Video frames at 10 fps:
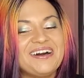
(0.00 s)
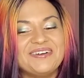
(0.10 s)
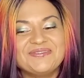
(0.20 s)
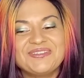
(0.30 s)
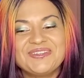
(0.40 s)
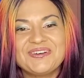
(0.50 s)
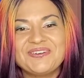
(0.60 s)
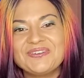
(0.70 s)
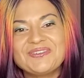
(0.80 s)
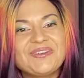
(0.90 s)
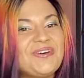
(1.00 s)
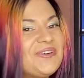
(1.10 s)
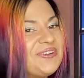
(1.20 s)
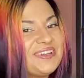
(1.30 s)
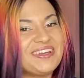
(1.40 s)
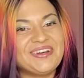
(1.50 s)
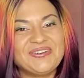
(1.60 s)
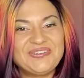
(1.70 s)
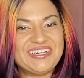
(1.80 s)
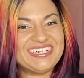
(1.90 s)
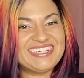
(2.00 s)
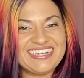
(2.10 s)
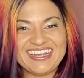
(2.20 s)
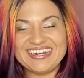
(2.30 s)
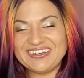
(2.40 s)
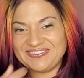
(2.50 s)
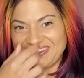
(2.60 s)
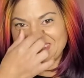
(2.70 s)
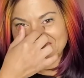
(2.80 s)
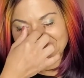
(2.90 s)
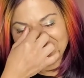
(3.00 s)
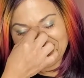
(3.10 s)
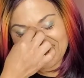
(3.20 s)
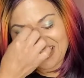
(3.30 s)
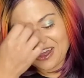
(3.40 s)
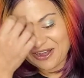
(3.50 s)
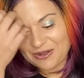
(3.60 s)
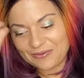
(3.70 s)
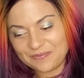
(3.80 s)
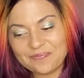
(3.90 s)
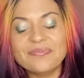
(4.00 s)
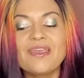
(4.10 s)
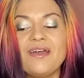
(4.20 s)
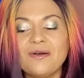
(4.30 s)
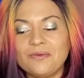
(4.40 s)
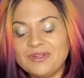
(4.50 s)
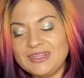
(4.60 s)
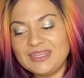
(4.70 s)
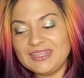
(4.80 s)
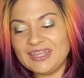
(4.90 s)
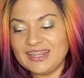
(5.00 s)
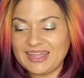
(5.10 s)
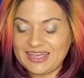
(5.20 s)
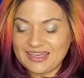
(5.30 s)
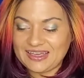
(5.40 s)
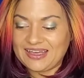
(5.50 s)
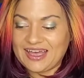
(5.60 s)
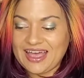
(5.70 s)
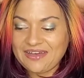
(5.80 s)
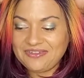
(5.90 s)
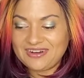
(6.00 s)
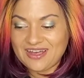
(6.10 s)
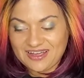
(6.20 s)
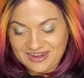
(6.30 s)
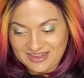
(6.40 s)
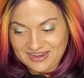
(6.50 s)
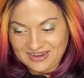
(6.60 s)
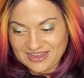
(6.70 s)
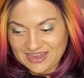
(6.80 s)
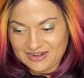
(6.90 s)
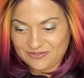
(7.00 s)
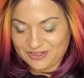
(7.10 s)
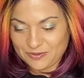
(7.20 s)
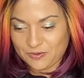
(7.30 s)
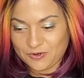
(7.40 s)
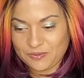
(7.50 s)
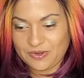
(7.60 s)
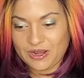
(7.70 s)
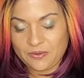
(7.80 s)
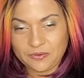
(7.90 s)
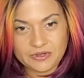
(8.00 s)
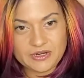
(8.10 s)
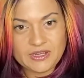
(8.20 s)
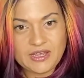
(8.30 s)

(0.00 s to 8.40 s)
So totally a winning shade of this unit. One thing that I haven't gone in and kind of explored, but I would,